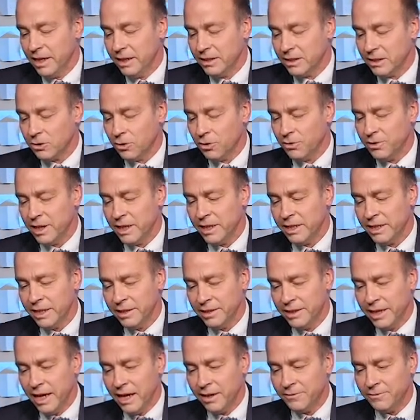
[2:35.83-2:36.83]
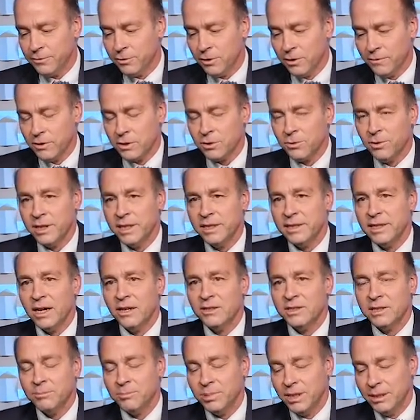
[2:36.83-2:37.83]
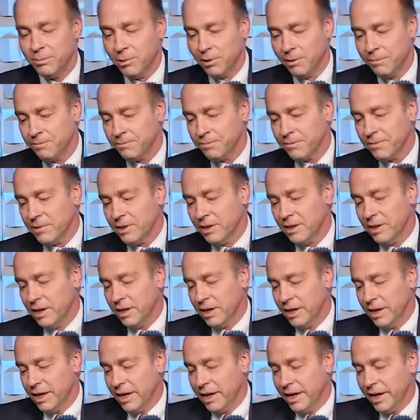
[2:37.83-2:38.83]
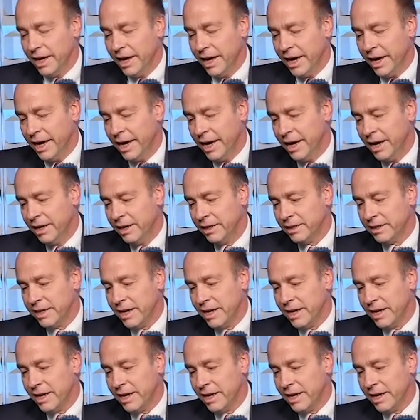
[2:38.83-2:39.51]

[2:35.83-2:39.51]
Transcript: And so they did that for over 20,000 people and